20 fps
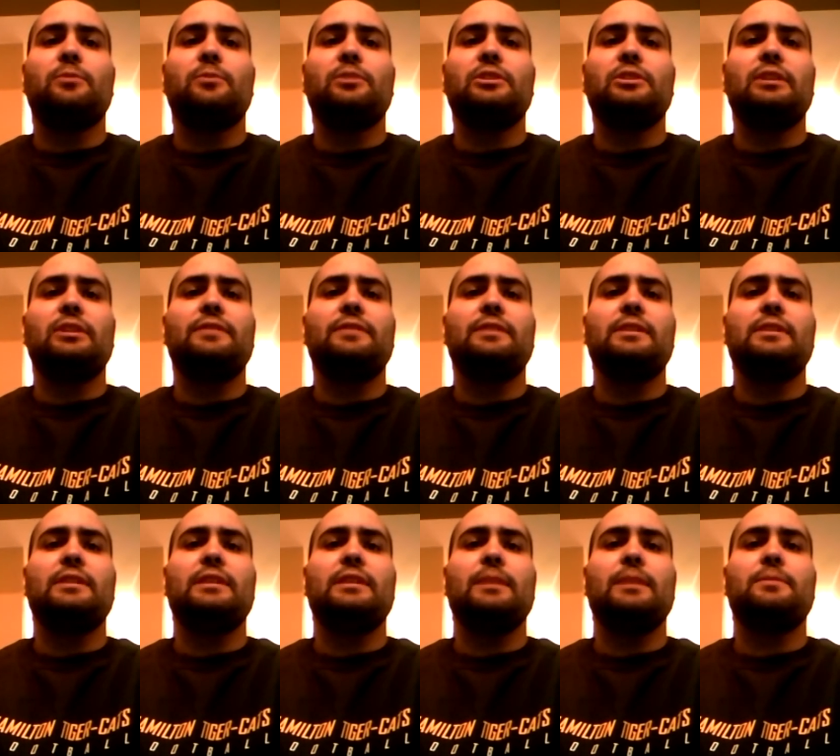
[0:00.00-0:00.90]
which lifts the
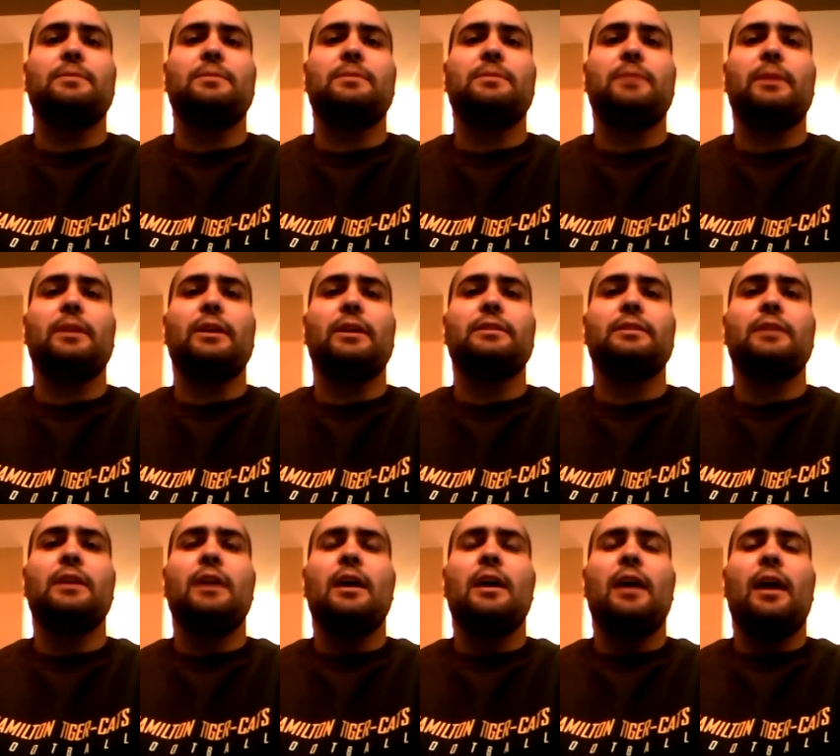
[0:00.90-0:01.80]
team's spirits
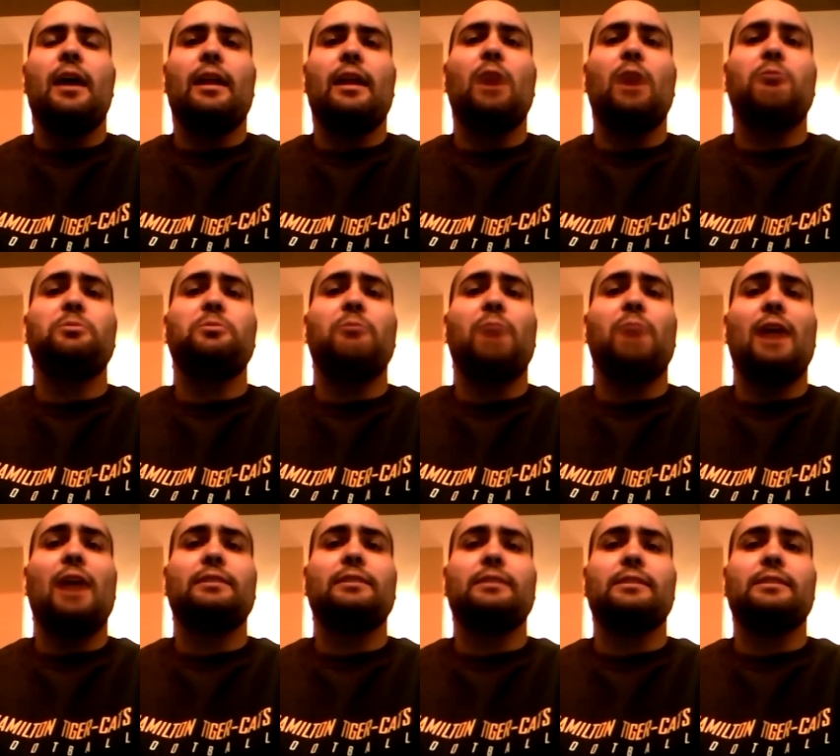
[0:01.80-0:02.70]
and helps
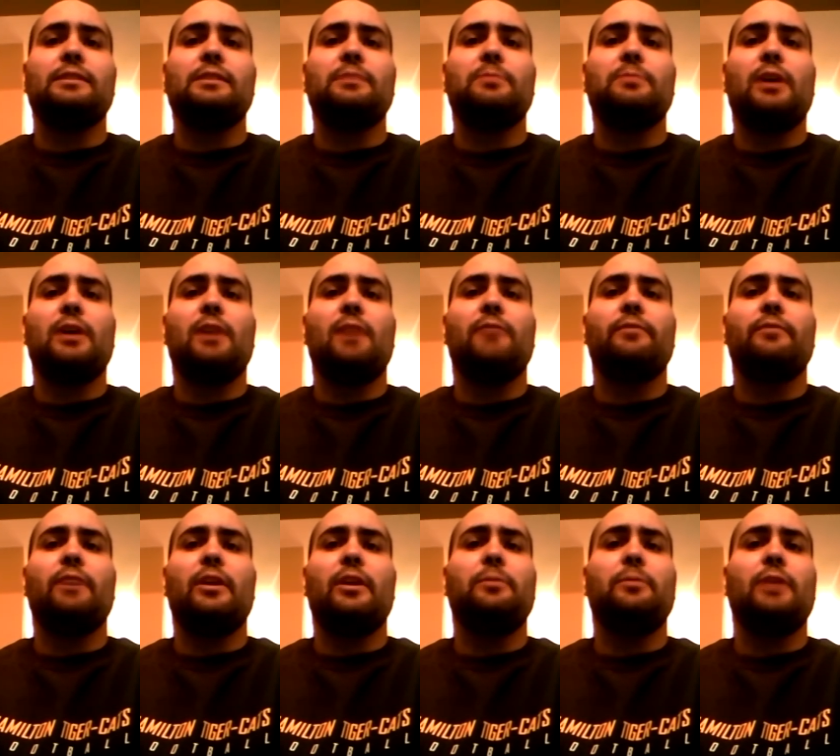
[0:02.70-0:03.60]
practices become
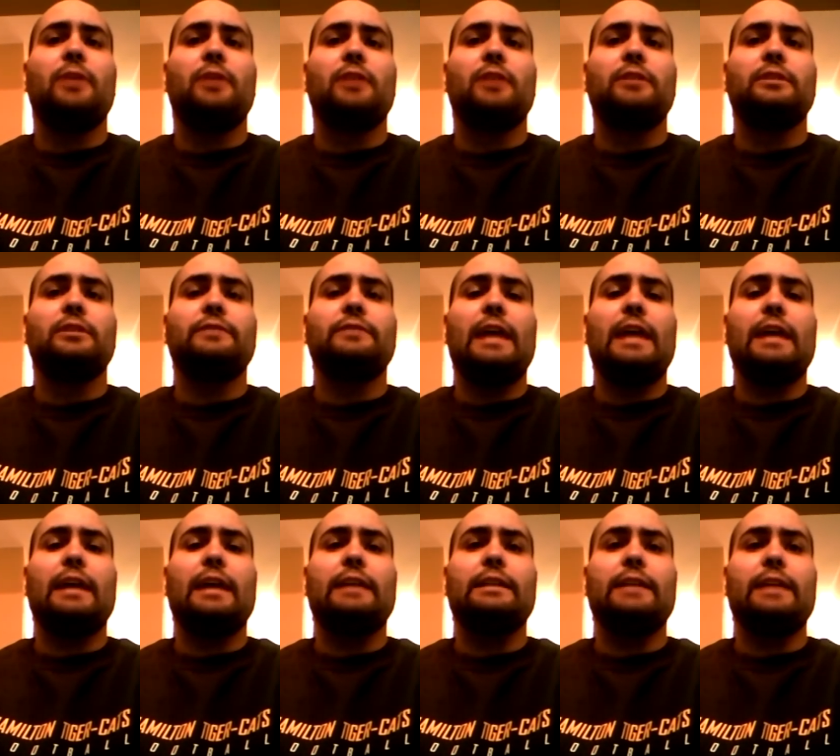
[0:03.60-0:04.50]
very productive day
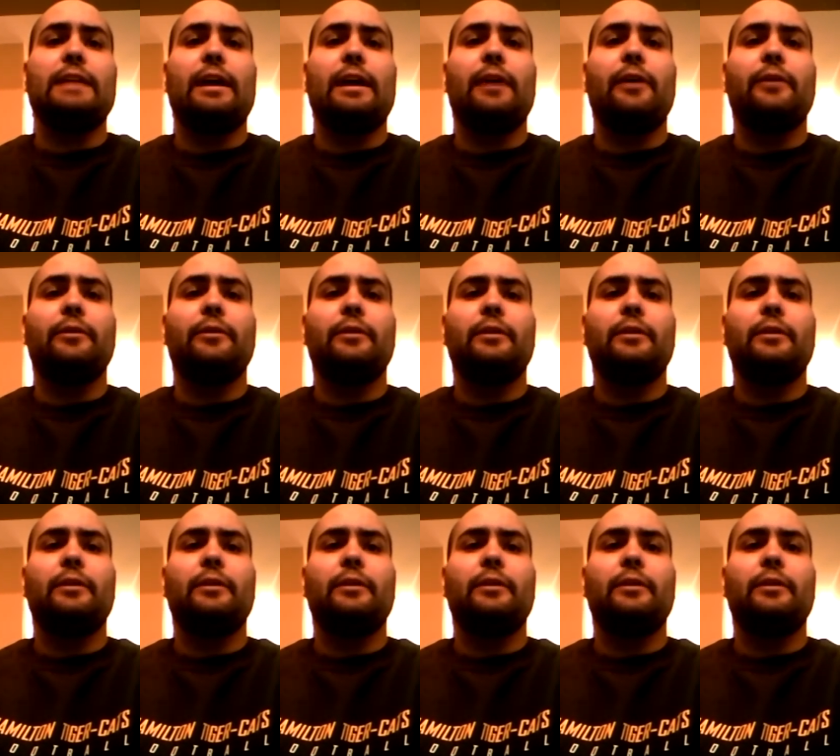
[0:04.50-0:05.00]
in and day out.